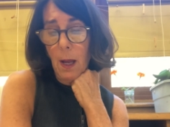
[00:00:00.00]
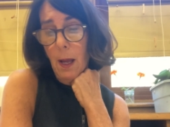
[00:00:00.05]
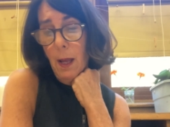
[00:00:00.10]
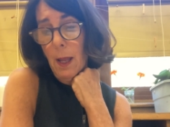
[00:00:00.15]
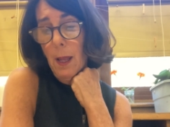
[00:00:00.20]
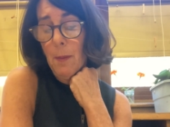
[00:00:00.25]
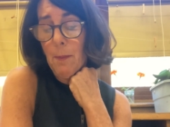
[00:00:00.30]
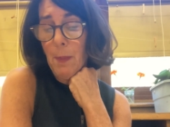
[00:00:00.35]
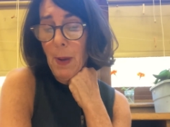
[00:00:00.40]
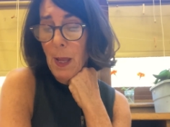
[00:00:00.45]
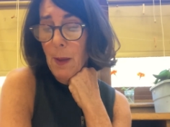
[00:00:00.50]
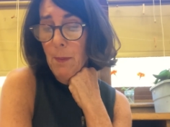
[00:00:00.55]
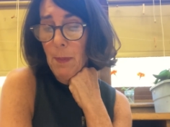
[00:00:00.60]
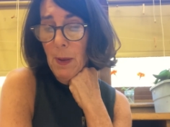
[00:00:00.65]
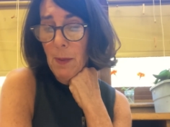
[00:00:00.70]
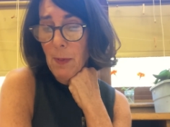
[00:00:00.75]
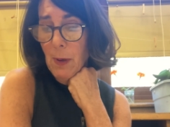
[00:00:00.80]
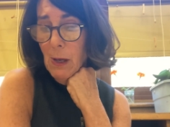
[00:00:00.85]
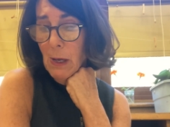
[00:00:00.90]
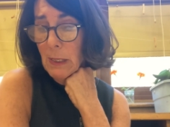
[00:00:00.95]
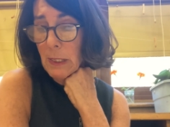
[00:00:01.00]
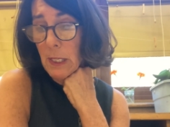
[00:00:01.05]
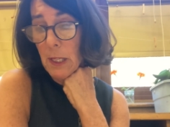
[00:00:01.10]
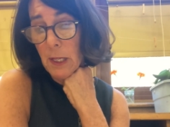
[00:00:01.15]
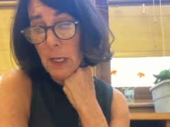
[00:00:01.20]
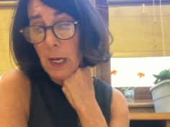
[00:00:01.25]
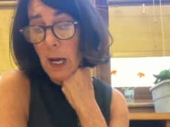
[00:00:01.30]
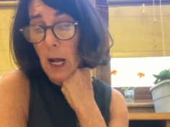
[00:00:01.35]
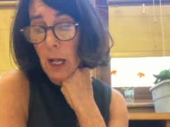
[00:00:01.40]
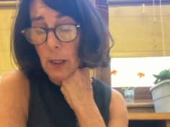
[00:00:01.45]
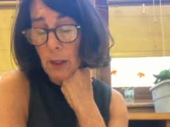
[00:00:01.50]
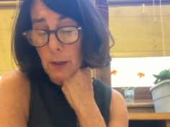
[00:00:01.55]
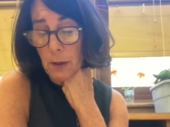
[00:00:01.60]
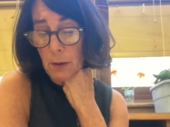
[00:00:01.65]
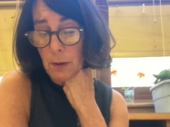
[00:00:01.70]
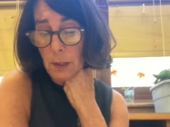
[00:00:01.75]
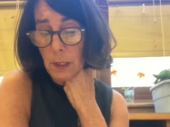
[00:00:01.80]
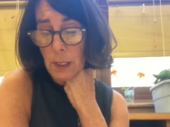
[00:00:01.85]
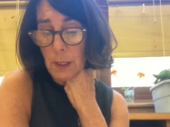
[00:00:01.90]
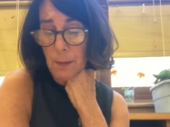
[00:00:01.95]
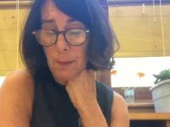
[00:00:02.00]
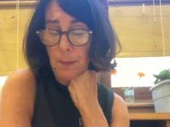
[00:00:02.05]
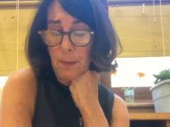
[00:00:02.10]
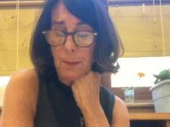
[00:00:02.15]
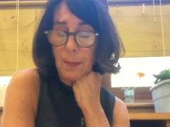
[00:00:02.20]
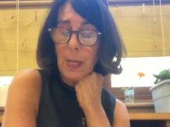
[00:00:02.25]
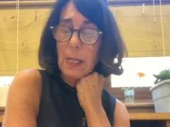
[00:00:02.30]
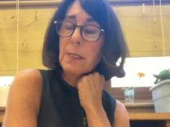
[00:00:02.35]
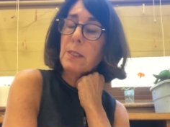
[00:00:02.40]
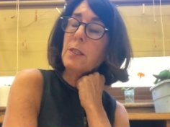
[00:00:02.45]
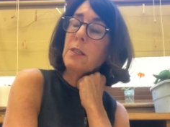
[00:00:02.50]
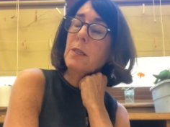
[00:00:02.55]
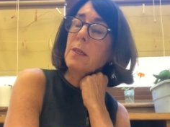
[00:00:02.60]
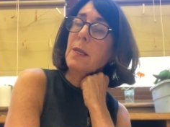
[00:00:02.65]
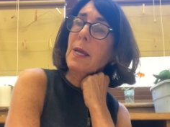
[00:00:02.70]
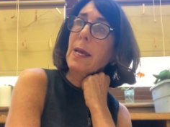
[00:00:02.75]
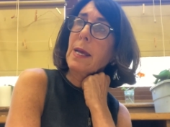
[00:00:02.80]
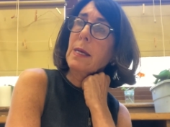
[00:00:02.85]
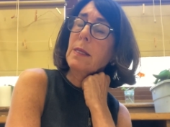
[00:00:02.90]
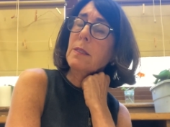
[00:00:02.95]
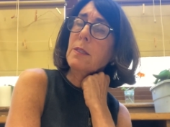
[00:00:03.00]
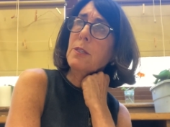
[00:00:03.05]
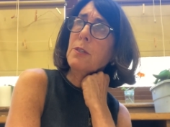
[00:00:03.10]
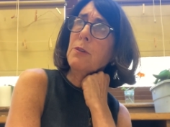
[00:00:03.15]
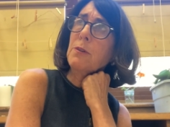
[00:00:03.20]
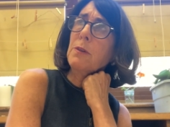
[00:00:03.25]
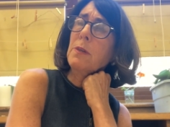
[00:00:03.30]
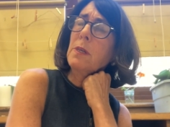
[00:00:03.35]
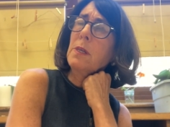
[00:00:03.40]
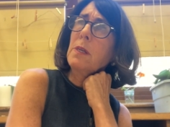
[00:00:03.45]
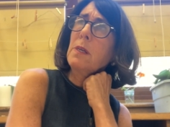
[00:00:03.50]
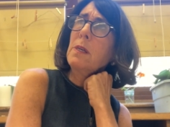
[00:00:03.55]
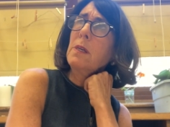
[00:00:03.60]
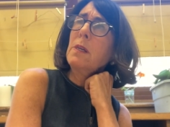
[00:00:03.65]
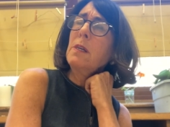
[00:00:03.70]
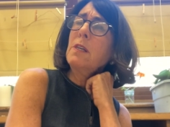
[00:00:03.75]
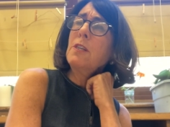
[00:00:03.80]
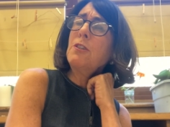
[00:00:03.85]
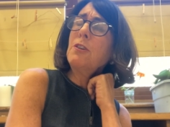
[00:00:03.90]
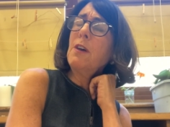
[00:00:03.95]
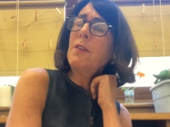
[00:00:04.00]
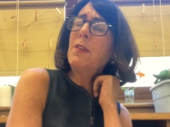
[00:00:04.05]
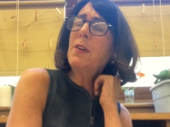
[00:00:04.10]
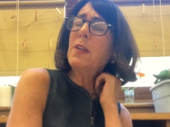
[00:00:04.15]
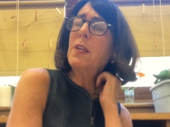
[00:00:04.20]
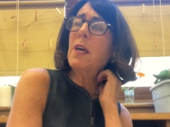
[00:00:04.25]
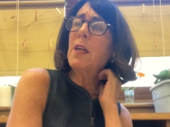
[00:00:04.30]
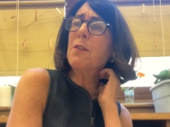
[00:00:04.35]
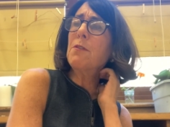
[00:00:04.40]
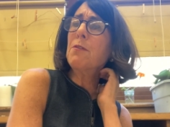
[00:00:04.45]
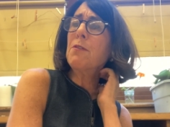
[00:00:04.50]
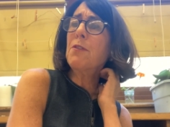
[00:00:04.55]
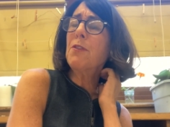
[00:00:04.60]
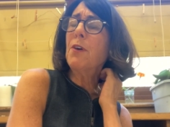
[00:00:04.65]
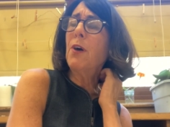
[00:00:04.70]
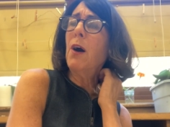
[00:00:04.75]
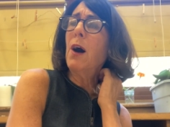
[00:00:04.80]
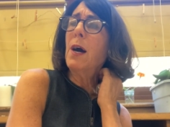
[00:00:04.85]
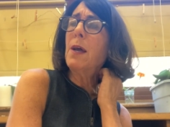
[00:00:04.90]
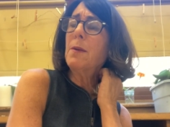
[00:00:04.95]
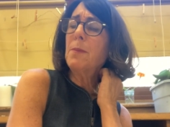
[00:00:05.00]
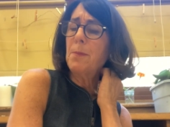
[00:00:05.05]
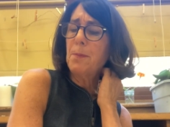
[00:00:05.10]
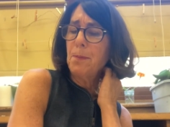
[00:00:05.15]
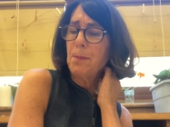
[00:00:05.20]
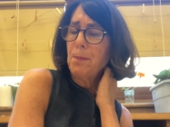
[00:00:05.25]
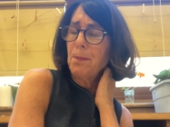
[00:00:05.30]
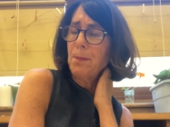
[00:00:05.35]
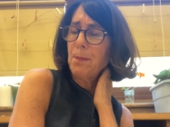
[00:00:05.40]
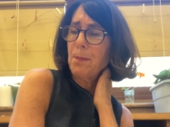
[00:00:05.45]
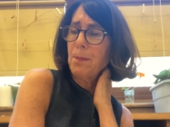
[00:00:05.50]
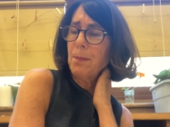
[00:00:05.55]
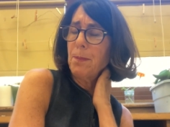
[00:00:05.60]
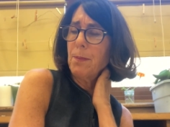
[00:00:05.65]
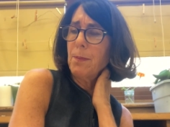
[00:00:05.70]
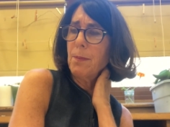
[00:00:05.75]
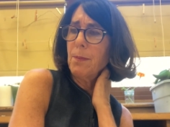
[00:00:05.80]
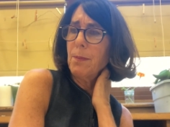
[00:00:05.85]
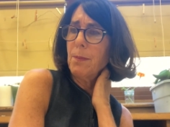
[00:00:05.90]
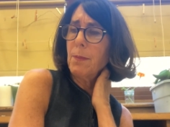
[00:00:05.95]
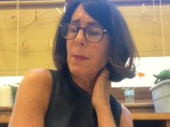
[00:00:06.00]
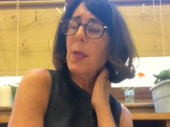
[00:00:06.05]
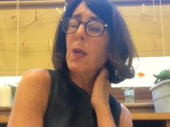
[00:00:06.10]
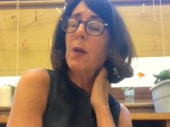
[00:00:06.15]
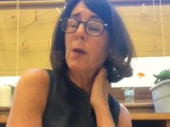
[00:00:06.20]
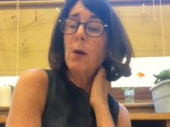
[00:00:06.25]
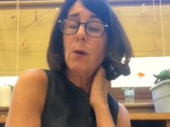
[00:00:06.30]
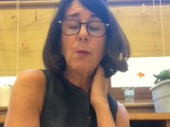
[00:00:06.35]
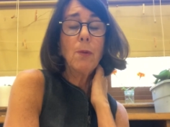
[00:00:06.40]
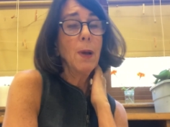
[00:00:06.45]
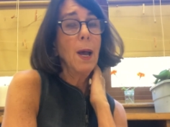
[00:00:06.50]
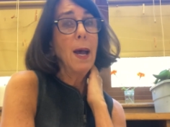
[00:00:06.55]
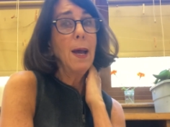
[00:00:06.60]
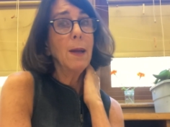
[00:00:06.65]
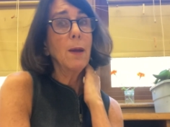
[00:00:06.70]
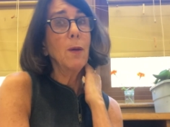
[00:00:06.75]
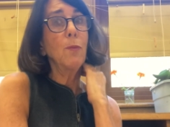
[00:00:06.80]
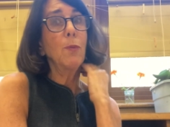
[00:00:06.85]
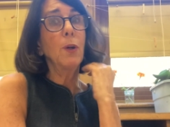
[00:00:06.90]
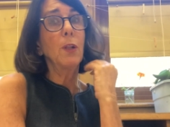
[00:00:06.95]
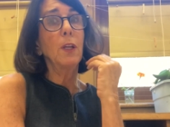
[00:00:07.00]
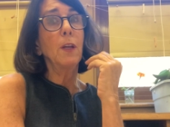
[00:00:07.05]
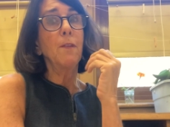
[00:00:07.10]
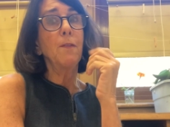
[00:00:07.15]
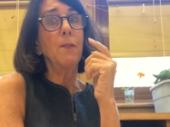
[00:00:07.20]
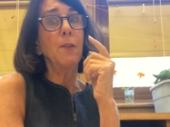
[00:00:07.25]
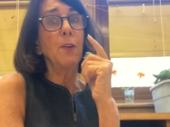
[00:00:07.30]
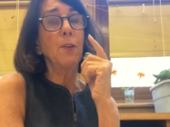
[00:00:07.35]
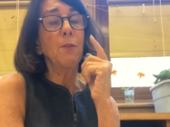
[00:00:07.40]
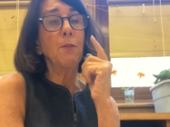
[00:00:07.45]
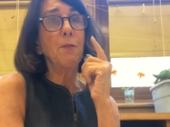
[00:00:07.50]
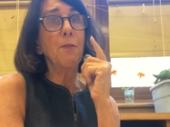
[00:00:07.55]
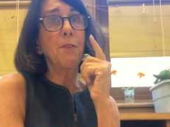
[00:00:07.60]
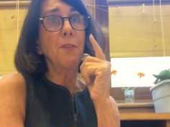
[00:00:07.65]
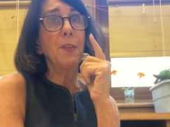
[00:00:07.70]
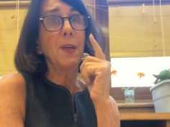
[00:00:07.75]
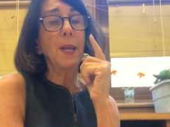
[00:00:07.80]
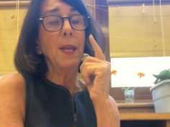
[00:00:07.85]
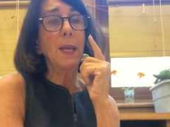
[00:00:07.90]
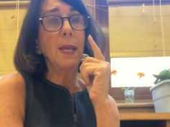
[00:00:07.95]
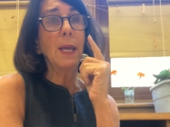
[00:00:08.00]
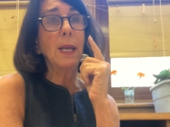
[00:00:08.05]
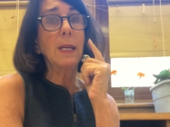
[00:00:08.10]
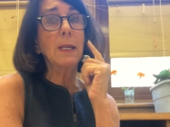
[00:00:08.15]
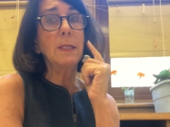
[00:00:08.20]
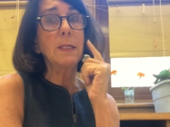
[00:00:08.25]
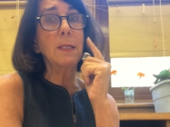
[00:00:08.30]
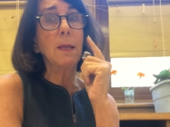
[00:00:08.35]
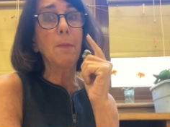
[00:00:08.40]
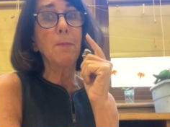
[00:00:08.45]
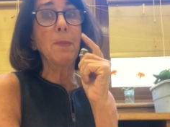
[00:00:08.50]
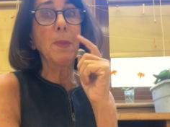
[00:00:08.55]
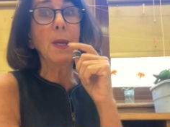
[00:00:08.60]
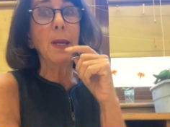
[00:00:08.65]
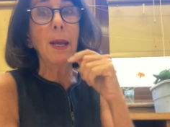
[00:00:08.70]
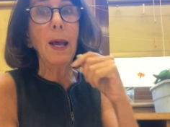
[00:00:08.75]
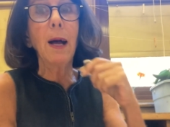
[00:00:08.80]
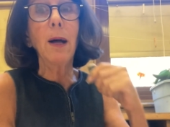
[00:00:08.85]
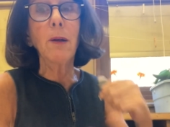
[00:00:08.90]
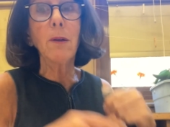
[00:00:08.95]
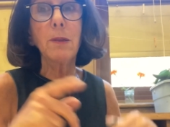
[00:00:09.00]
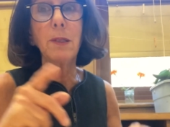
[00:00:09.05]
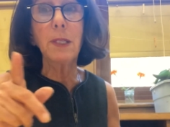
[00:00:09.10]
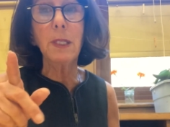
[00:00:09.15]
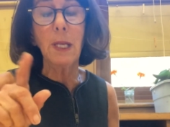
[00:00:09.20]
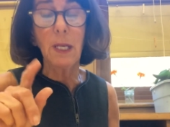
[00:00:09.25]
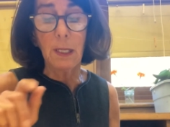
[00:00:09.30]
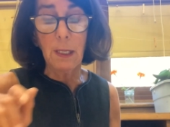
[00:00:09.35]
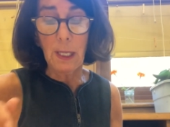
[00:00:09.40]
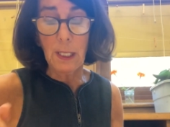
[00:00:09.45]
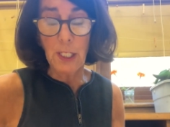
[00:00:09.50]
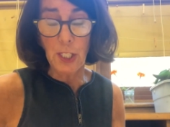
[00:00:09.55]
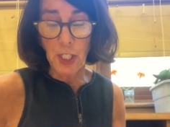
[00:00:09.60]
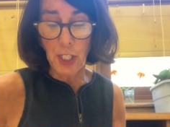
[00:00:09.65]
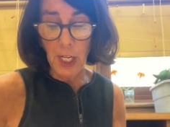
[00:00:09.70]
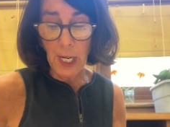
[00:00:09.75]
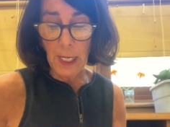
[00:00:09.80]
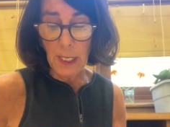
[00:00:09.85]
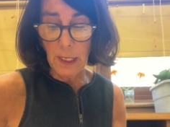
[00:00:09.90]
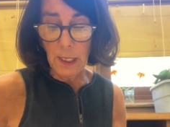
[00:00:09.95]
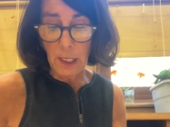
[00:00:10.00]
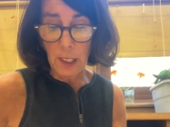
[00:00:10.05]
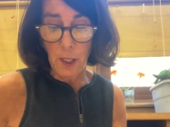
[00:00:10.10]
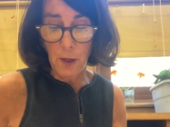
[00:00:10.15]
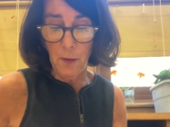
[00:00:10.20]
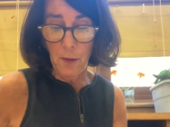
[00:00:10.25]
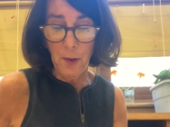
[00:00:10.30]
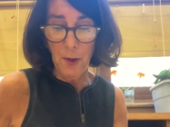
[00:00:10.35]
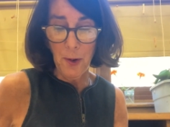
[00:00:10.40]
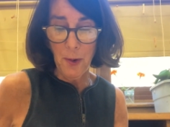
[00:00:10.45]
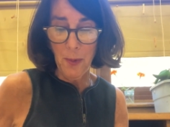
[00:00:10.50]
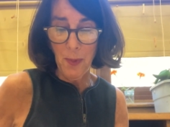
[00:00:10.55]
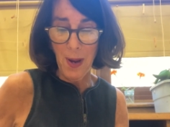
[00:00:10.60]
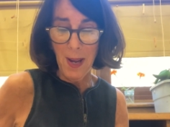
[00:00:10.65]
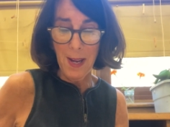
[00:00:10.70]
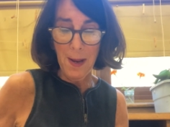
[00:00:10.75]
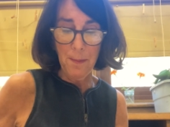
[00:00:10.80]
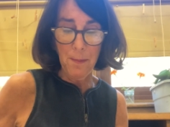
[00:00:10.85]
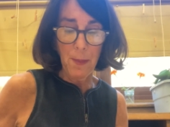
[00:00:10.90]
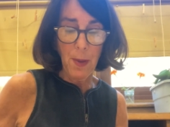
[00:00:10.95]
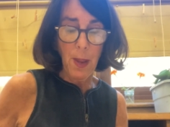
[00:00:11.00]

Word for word: It might be because of the colors. Hmm, that's a good answer. Do you have another thought? Okay, well, if you're thinking something else, let's check and see if you're right.